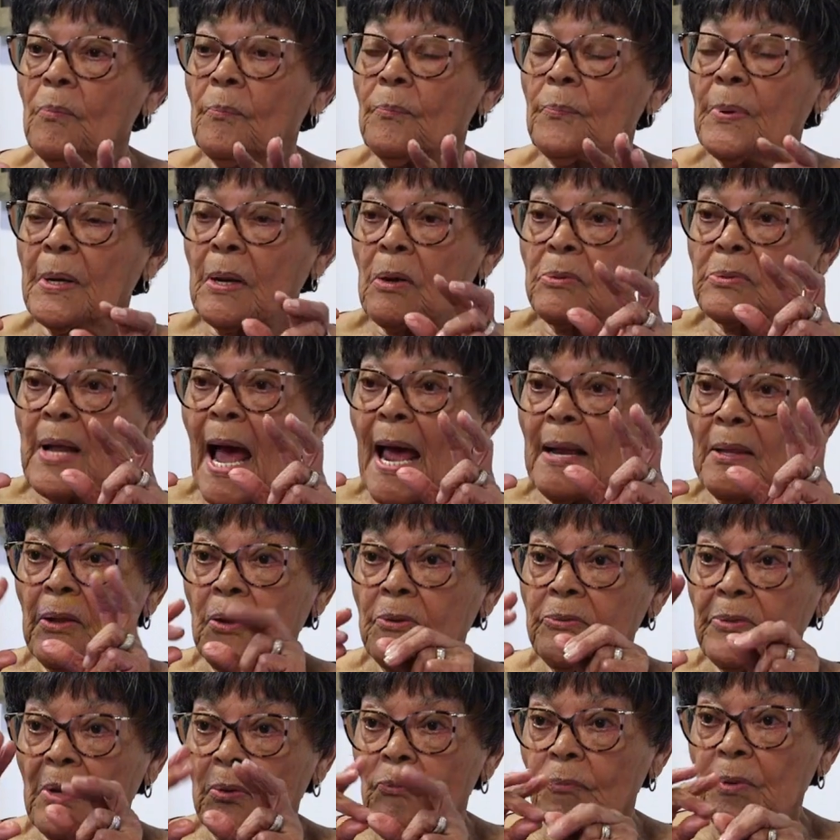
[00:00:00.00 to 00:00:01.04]
because I
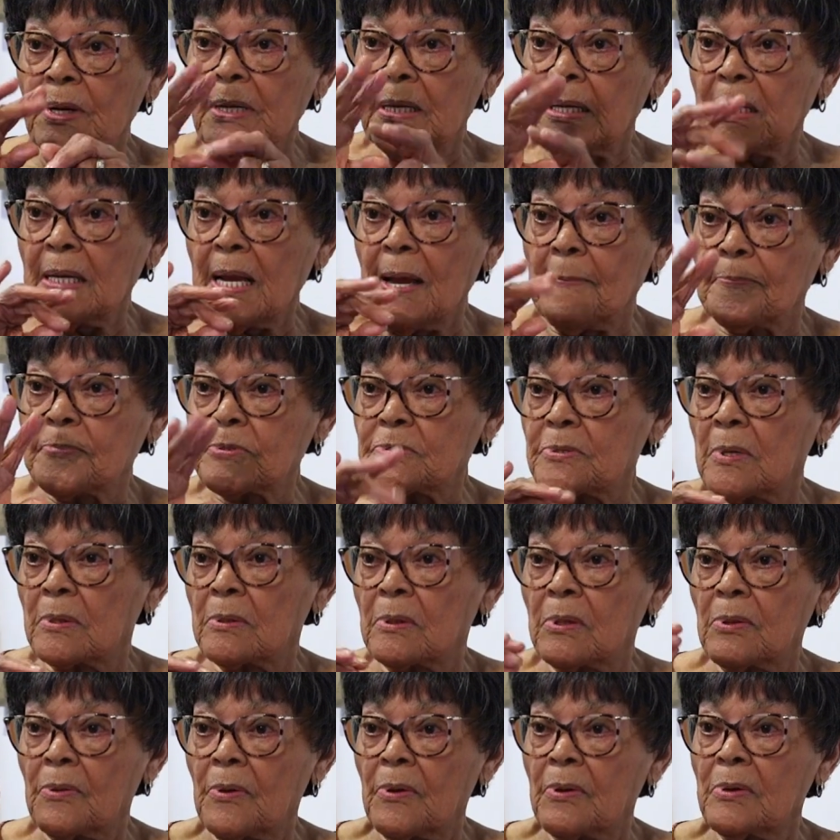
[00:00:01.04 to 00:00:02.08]
learned to read lips
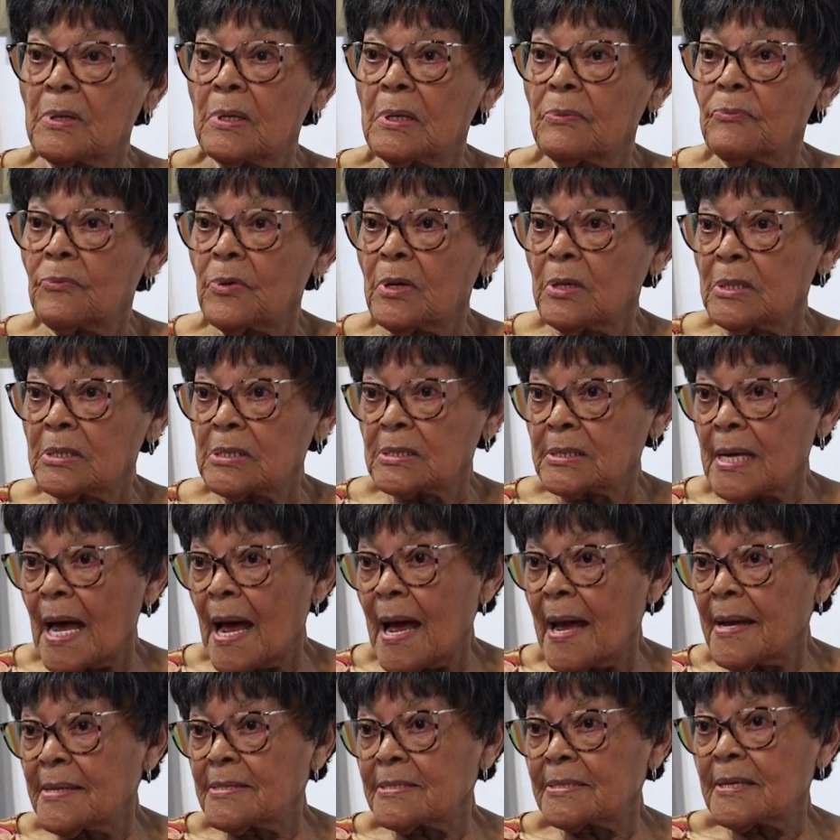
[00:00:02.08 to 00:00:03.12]
and learn to read
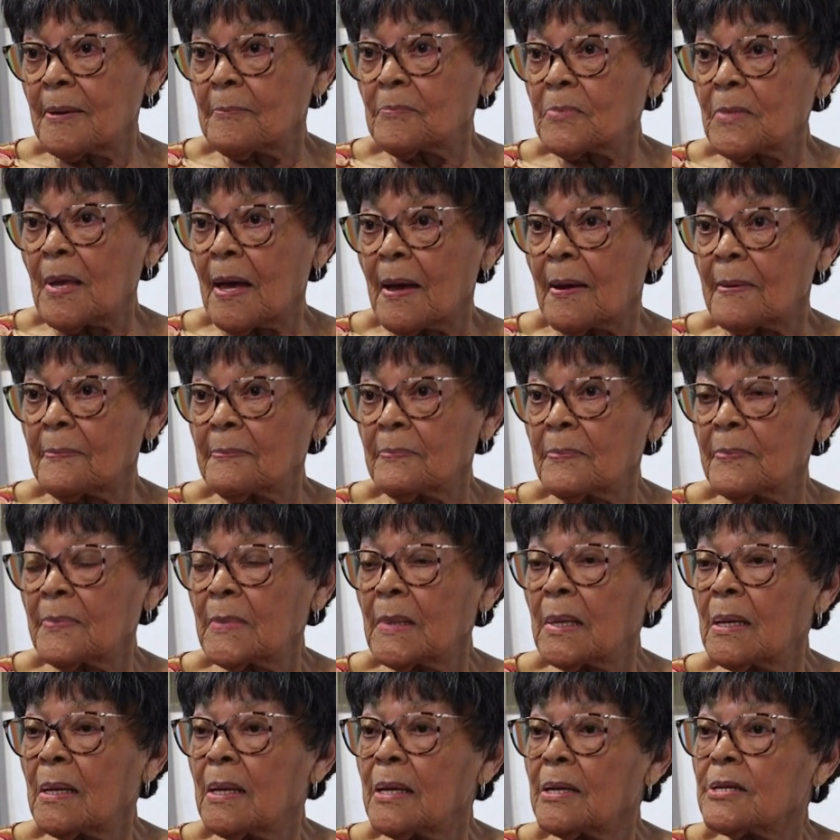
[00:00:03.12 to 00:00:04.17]
signs sometimes.
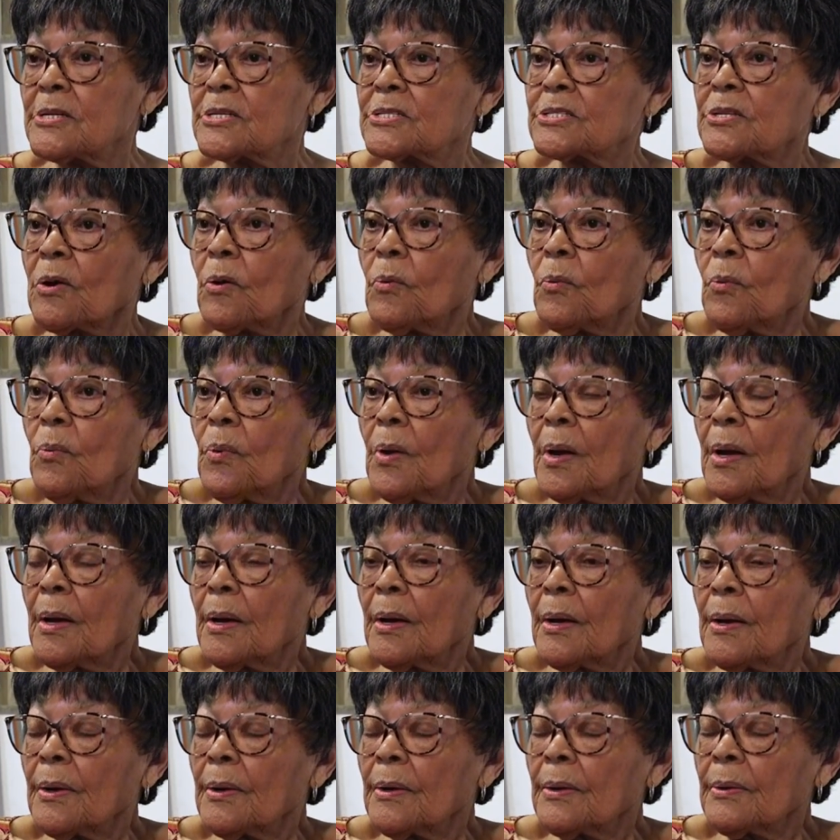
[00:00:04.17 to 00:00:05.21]
So
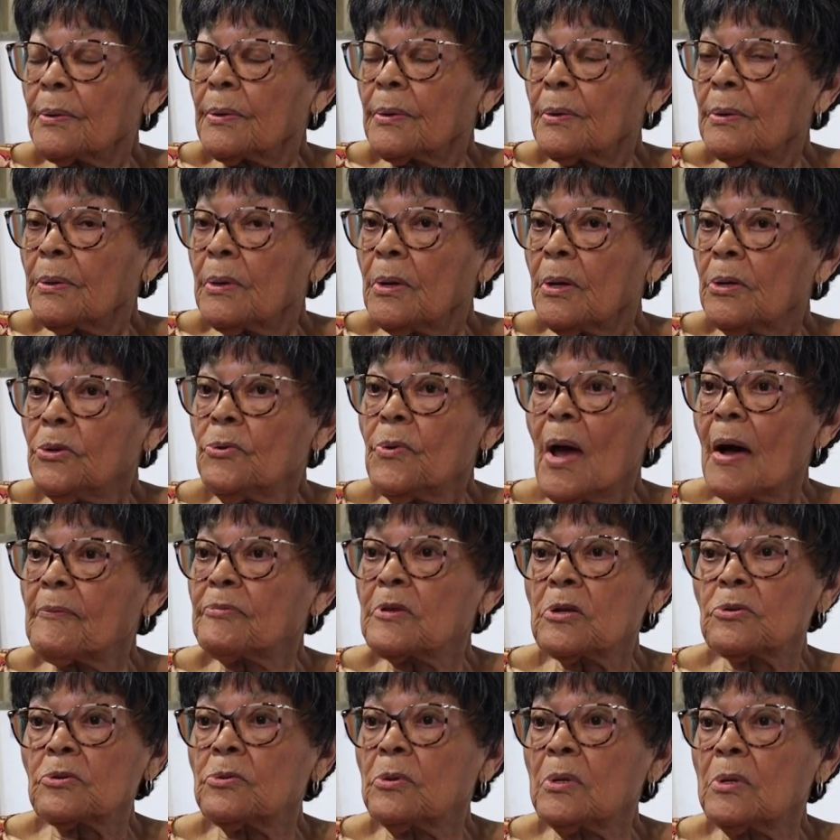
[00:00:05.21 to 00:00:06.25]
you have
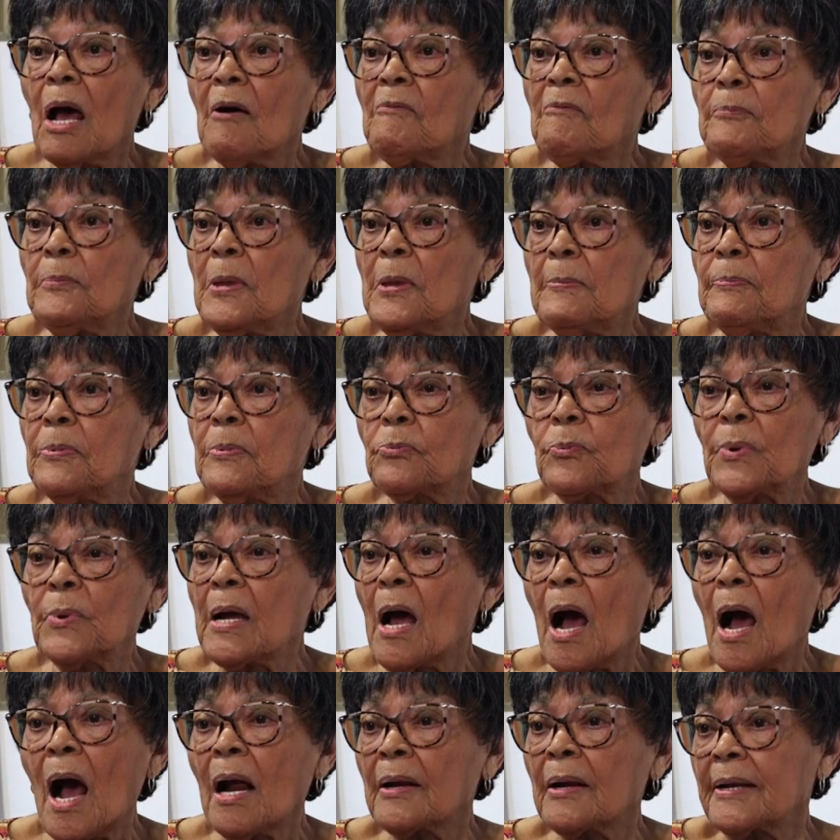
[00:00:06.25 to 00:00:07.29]
to love people
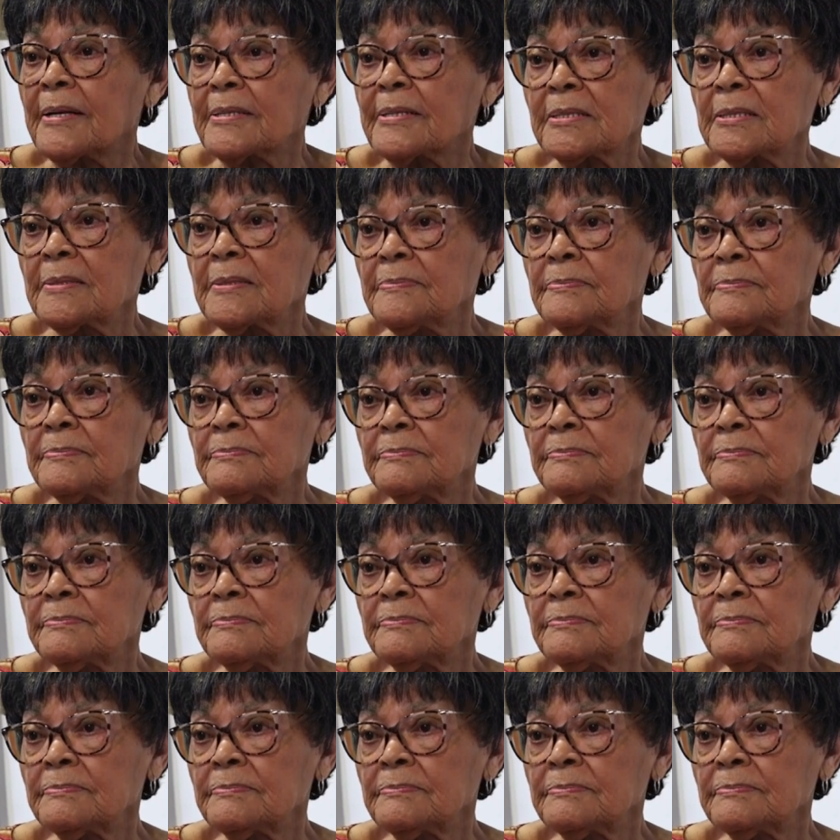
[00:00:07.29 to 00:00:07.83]
regardless.